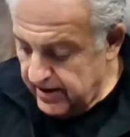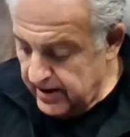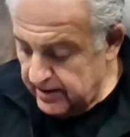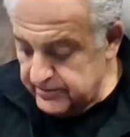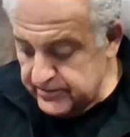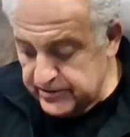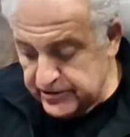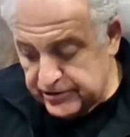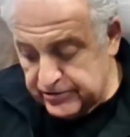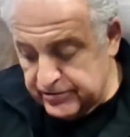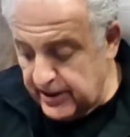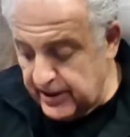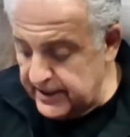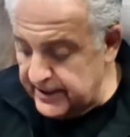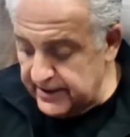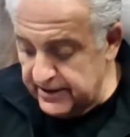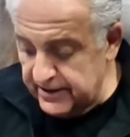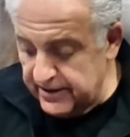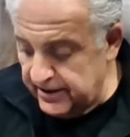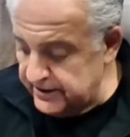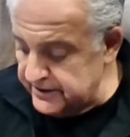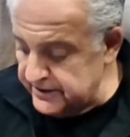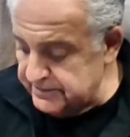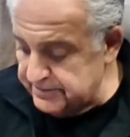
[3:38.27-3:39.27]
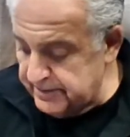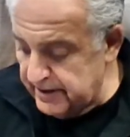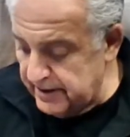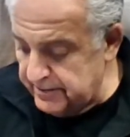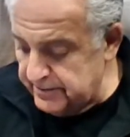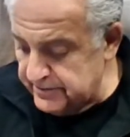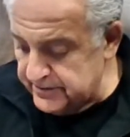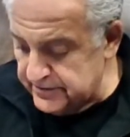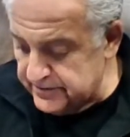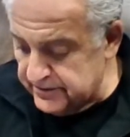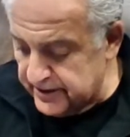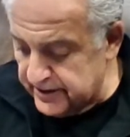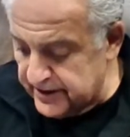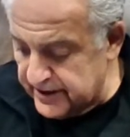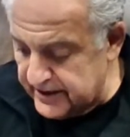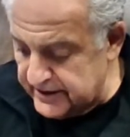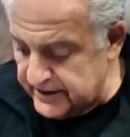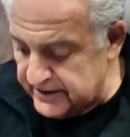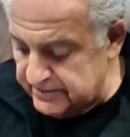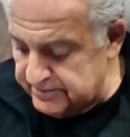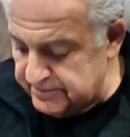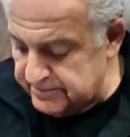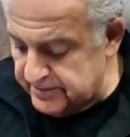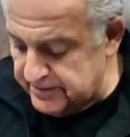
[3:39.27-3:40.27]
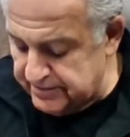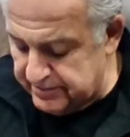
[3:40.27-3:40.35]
I'm just trying to get all these papers organized.